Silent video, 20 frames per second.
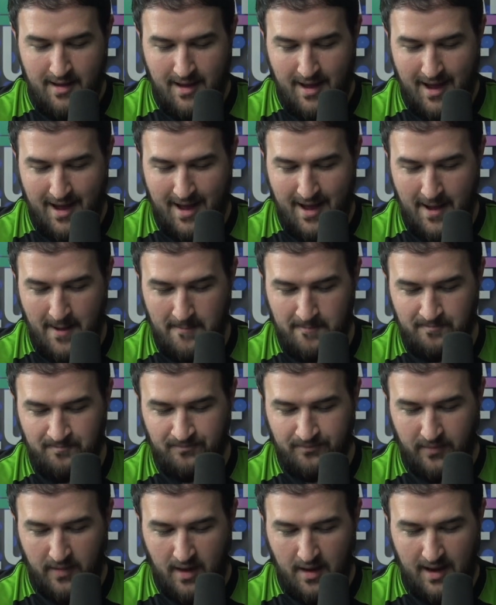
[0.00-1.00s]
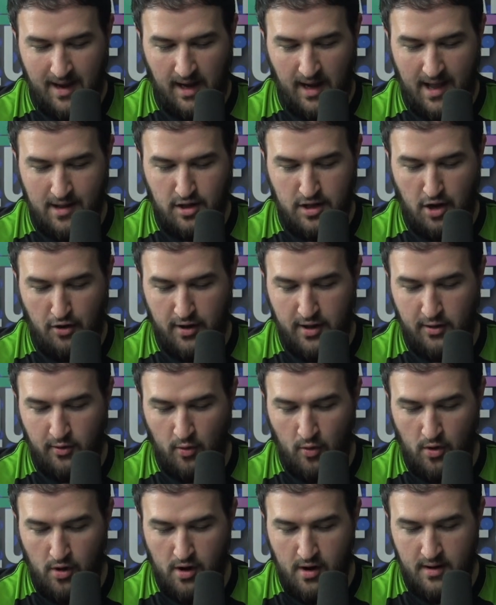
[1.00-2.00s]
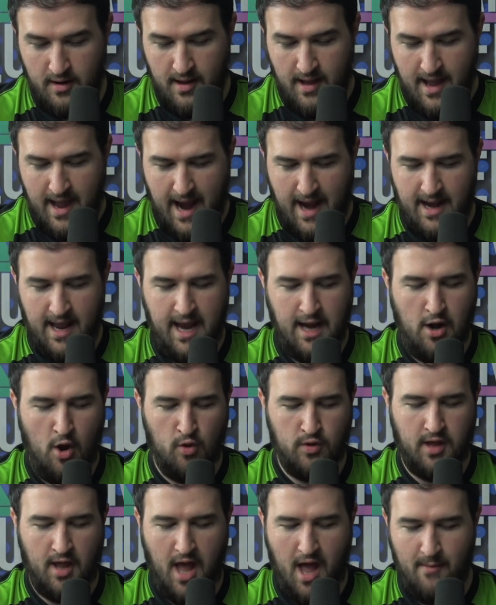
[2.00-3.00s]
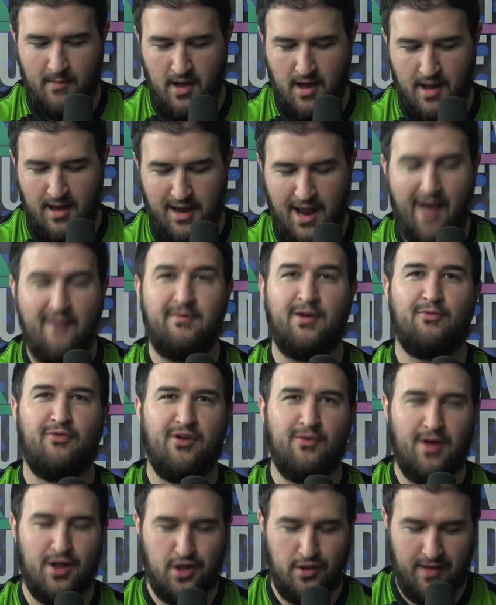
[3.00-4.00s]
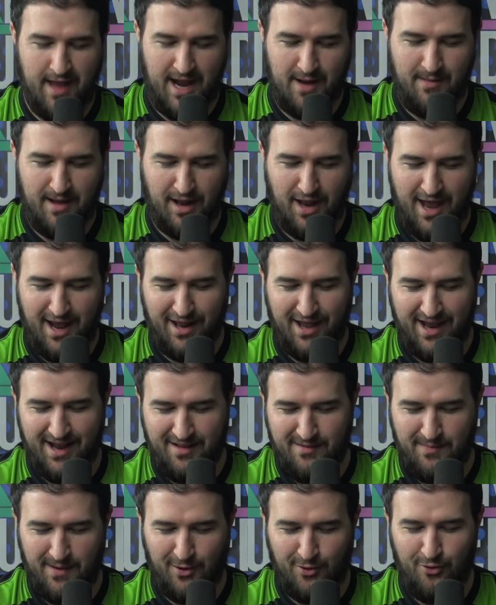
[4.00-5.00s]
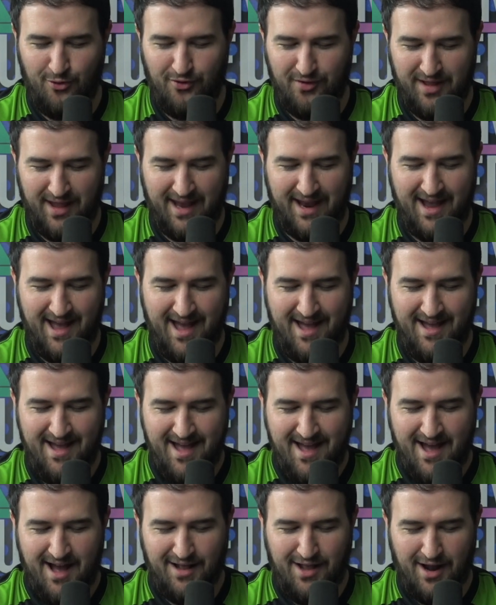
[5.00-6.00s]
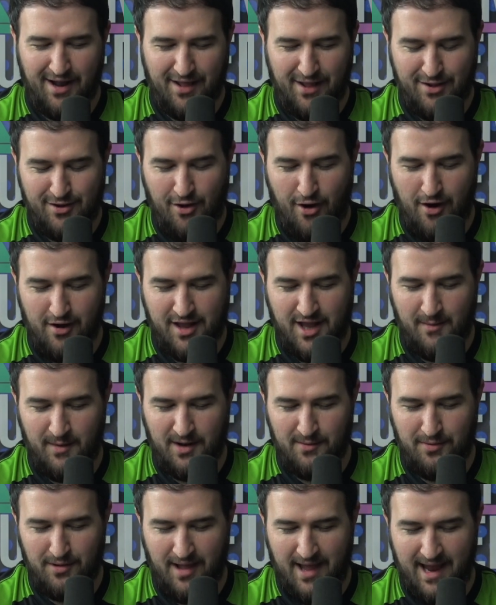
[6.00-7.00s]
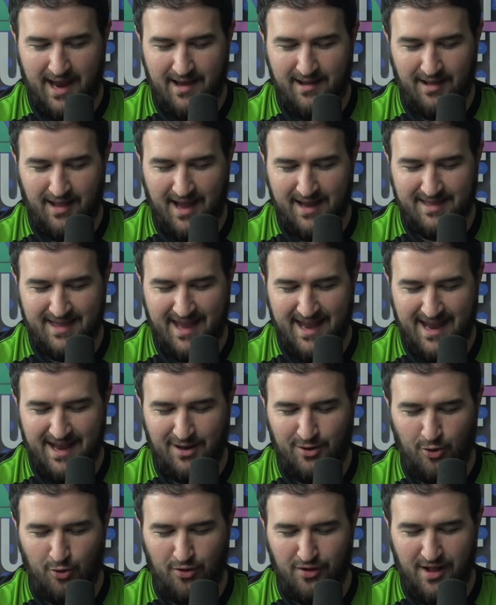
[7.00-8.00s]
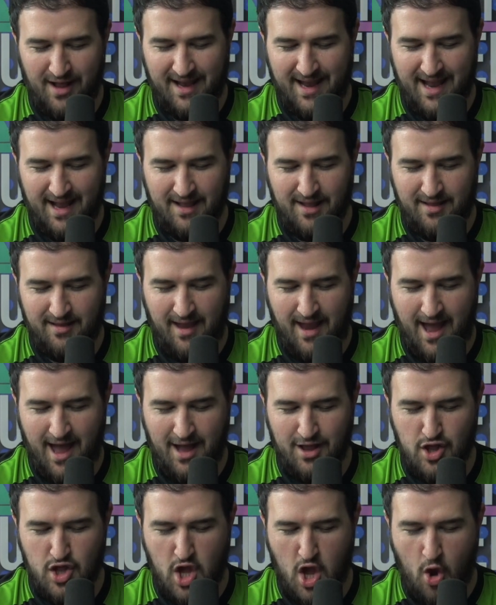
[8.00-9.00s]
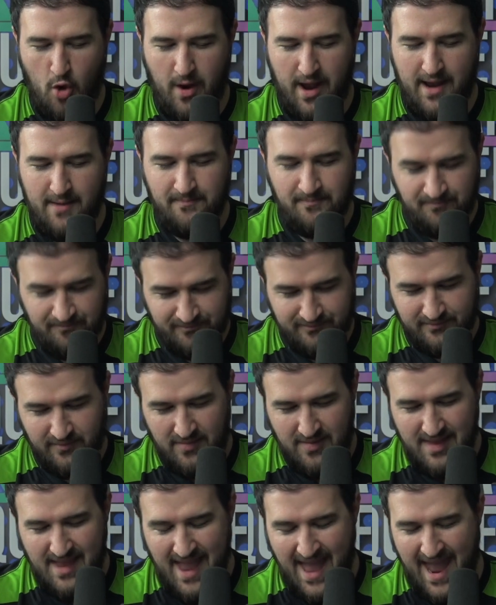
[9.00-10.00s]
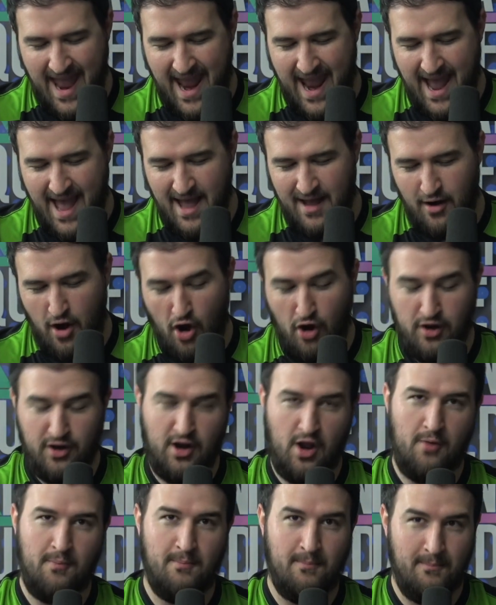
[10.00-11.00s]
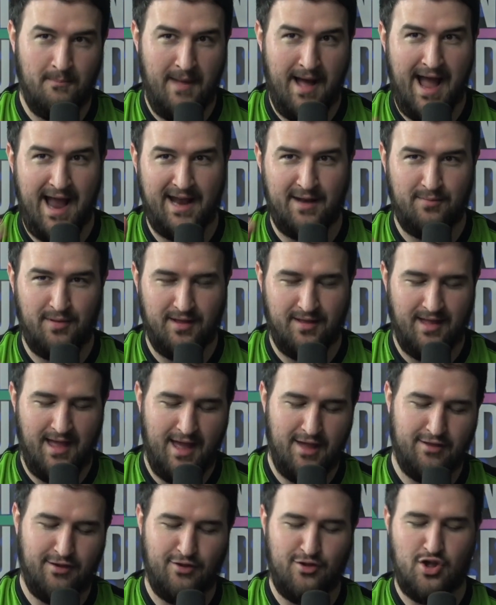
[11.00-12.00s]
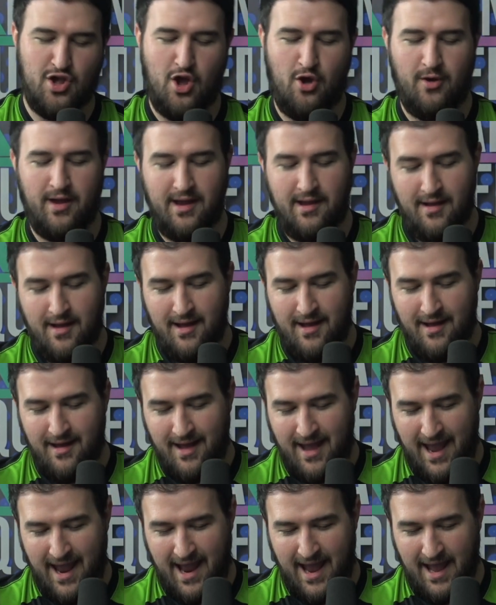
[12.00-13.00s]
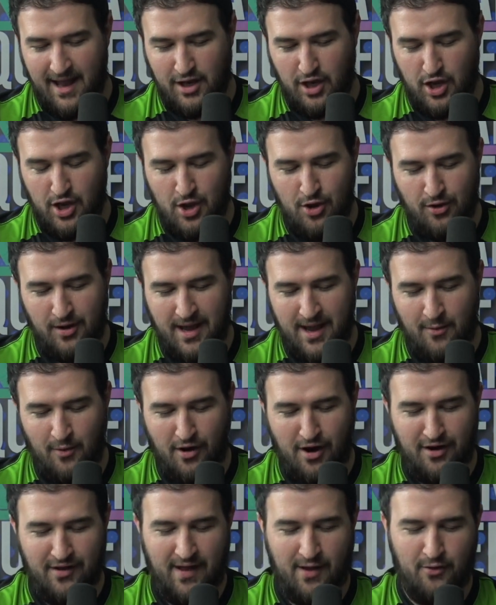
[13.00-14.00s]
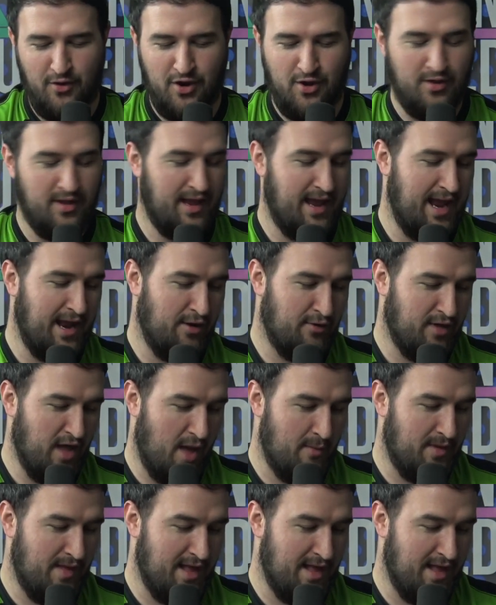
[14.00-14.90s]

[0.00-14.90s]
Got a Legendary Sword and Hinotama. I've been rewatching the anime lately. It's been cool seeing a lot of these cards come into play, like the duel against Joey and mind possessed Joey and Yugi, where they were using Hinotama.